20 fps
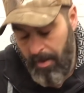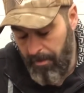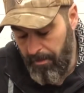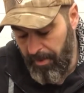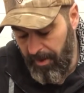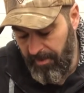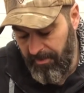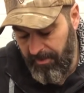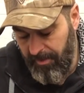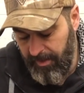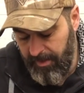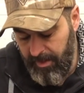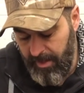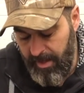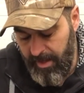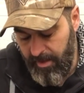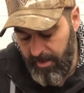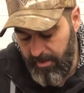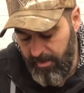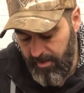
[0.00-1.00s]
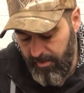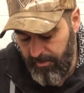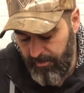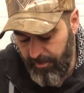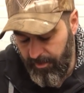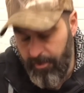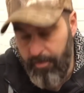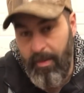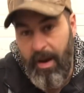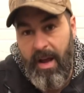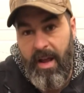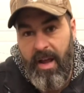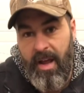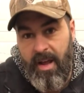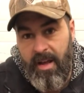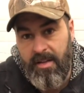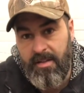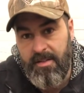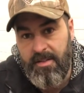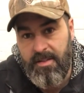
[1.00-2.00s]
length for my
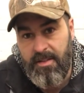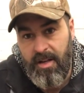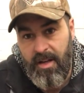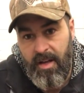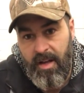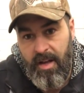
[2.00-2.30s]
hands,